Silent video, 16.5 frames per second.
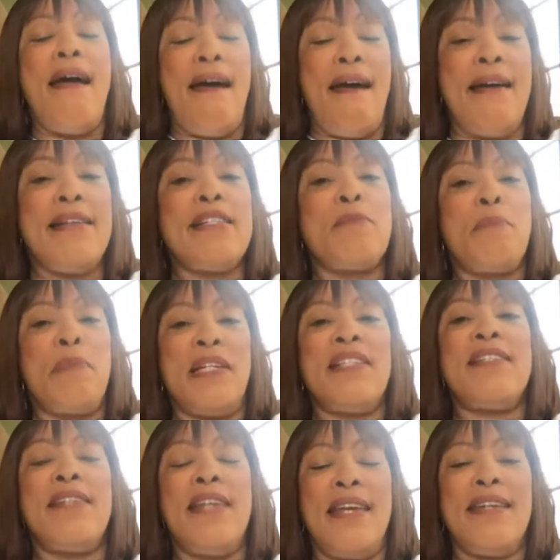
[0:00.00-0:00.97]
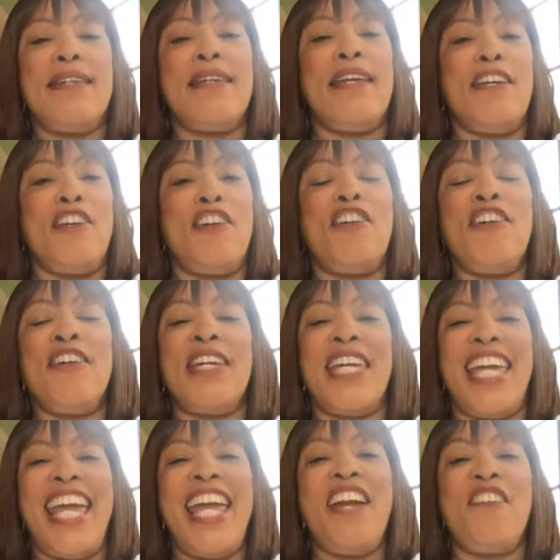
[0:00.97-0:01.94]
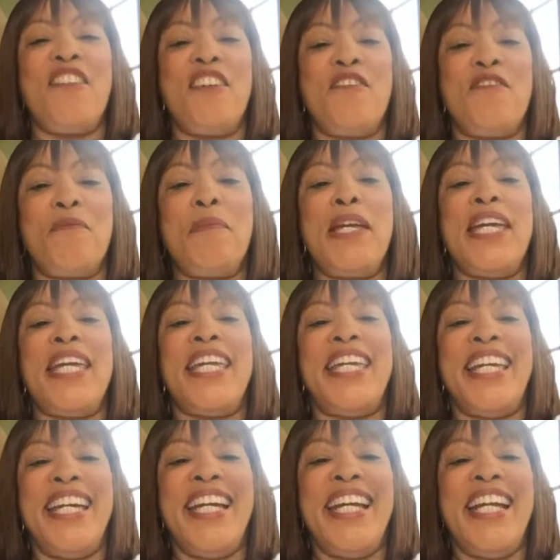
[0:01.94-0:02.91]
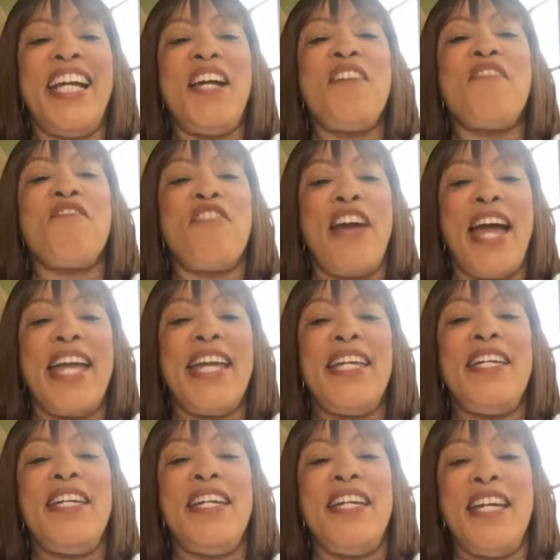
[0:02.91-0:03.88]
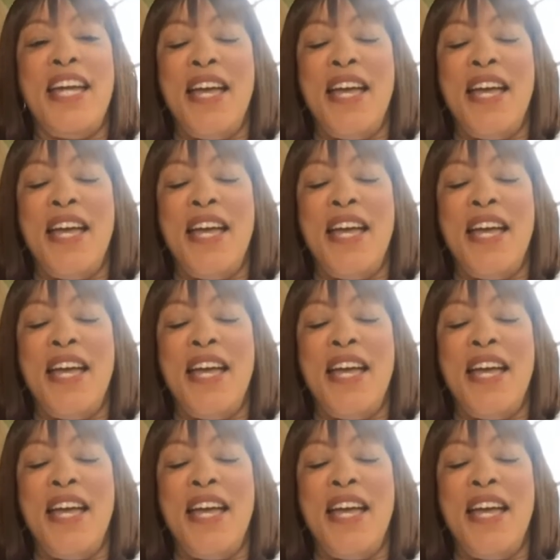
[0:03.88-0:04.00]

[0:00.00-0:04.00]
has been taking good care of me, right?